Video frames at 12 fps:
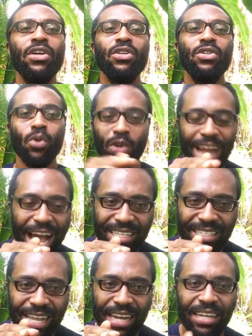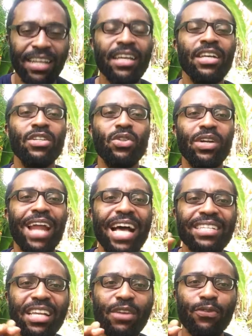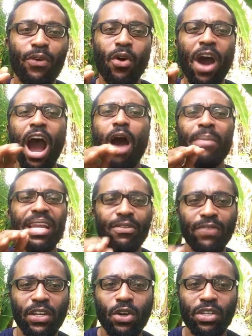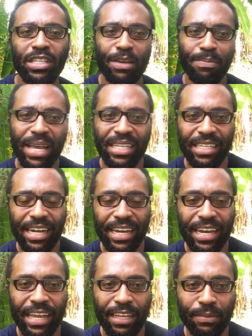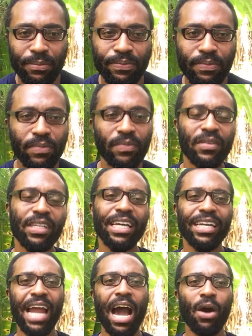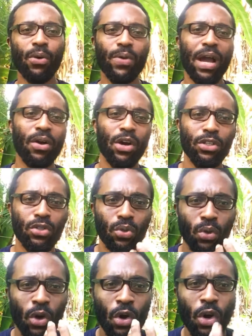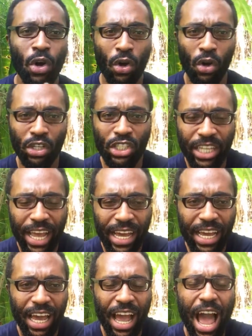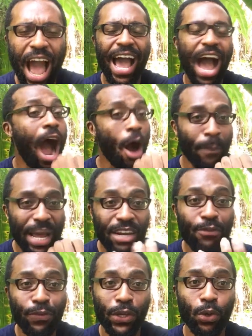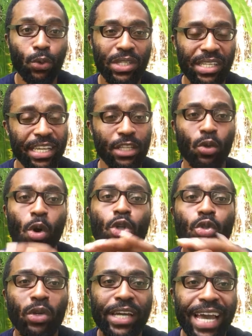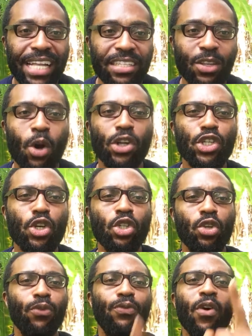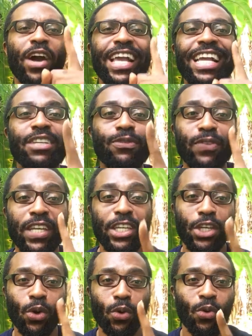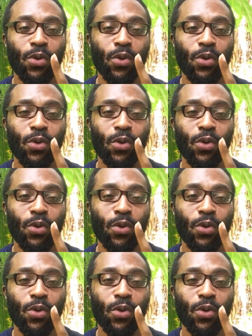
So that's it. So that's it for how many videos he makes in a day. Now we are going to check how many views he's going to get on YouTube for each video